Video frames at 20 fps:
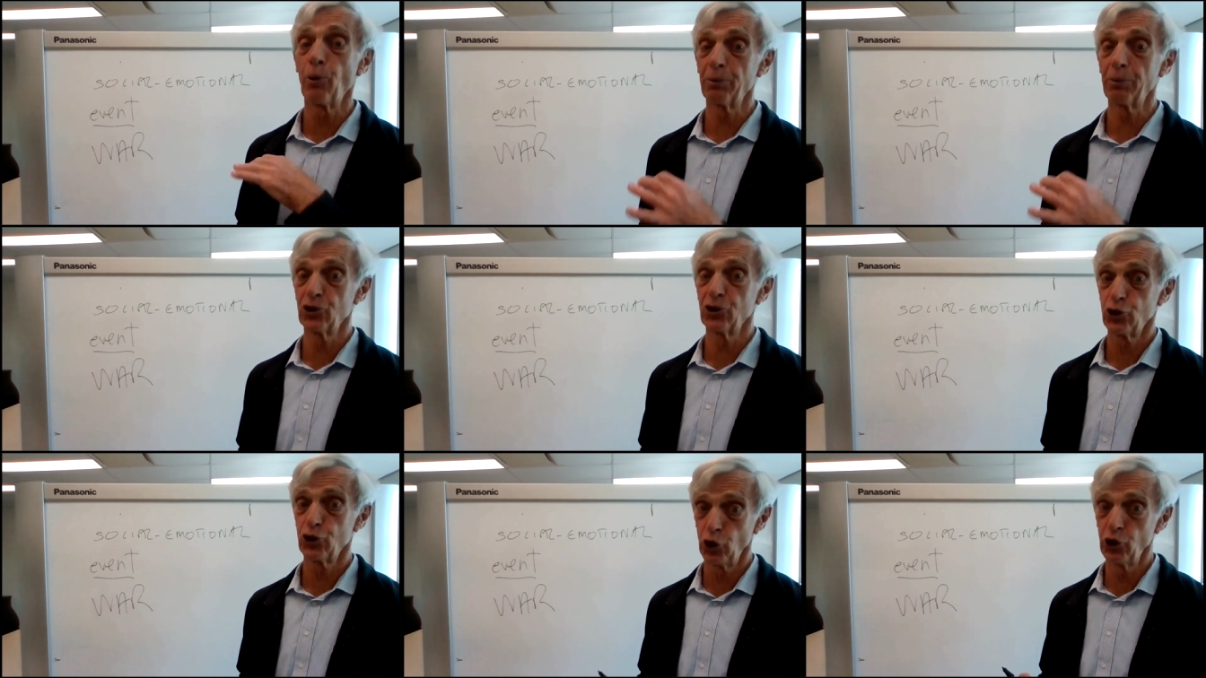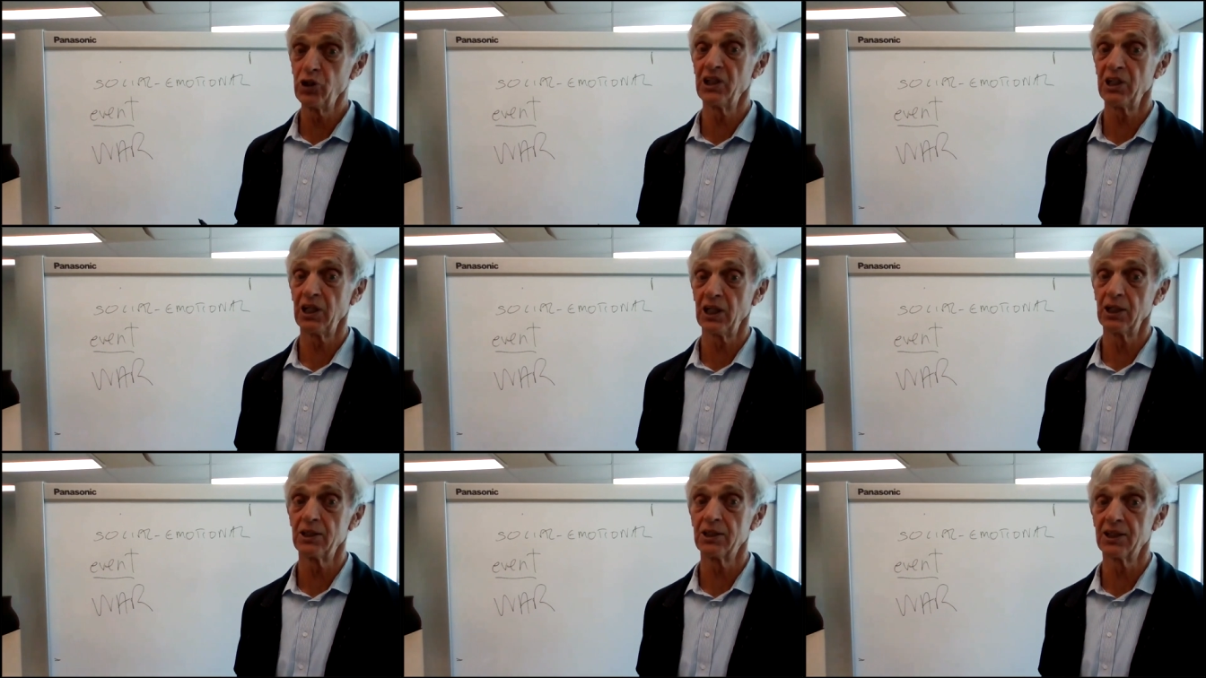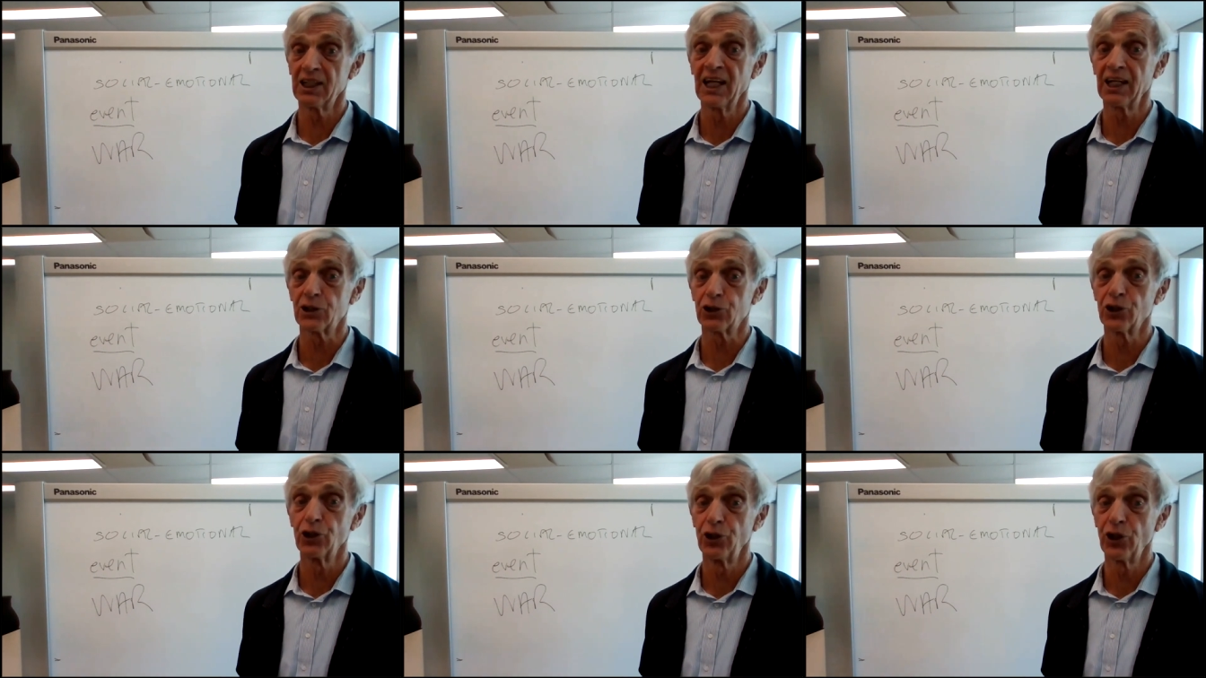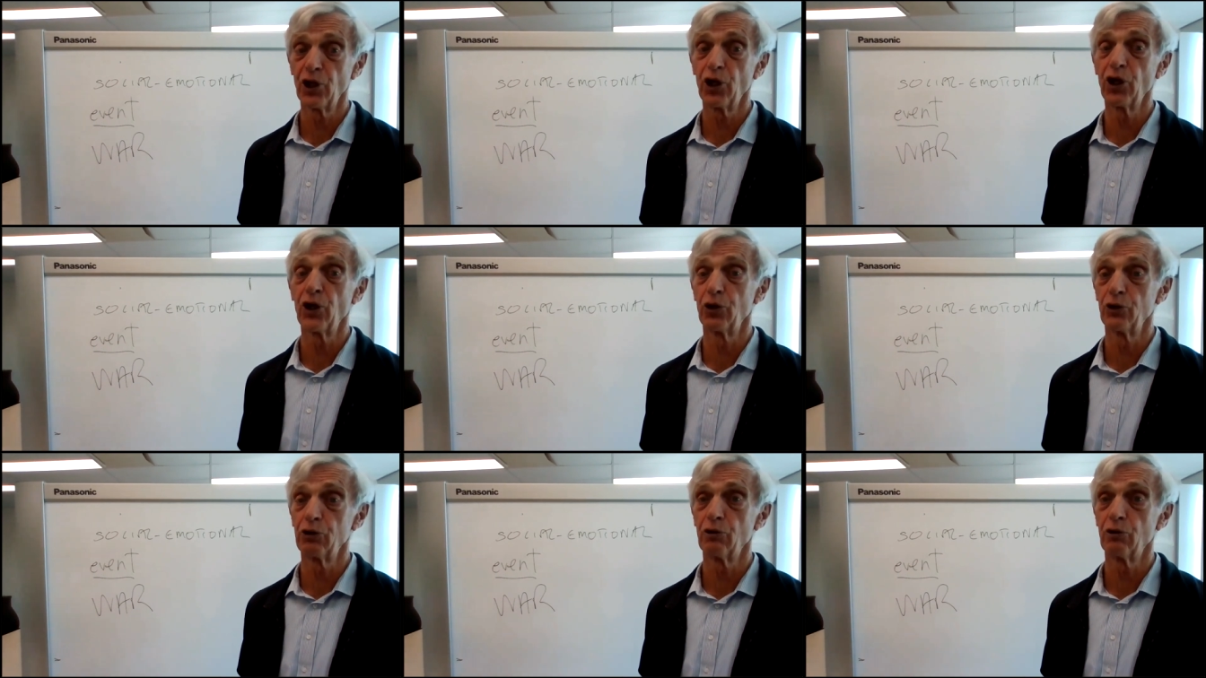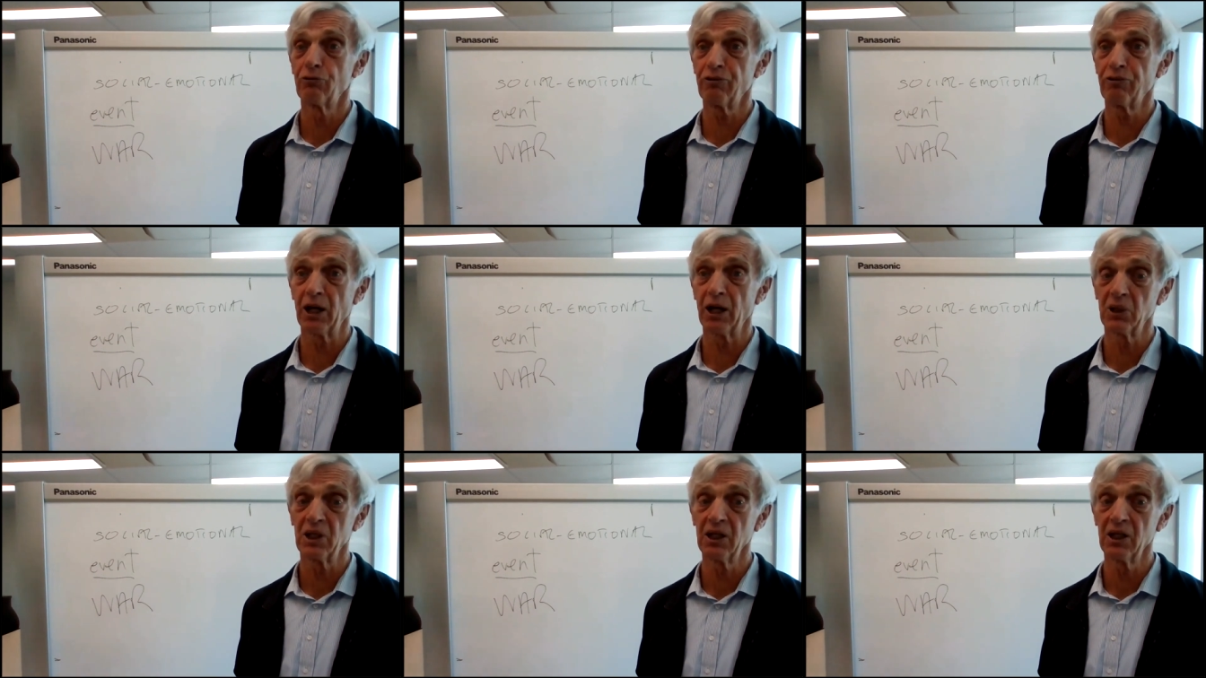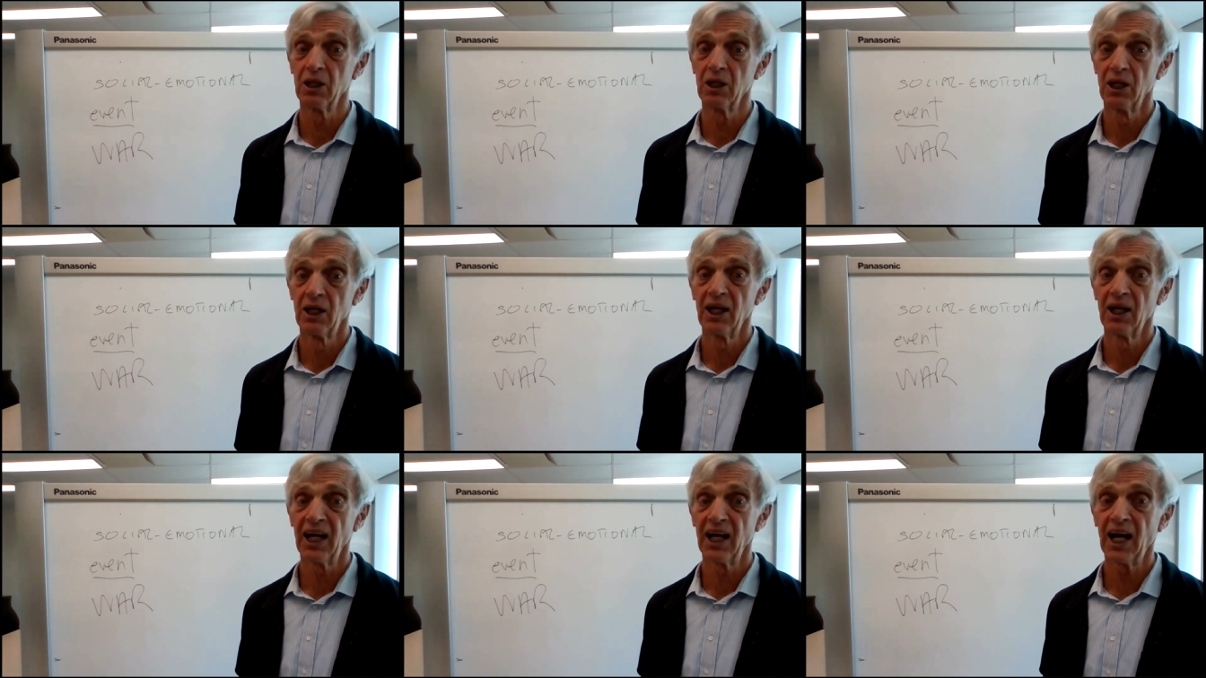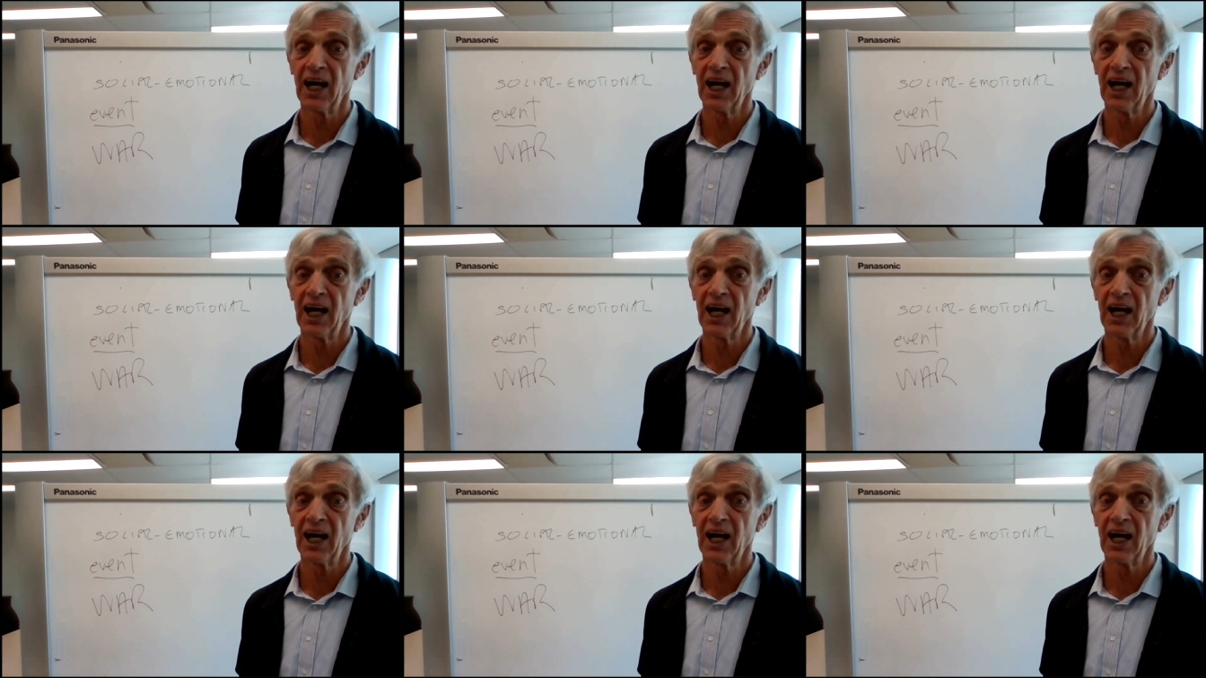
an opportunity to get to know your family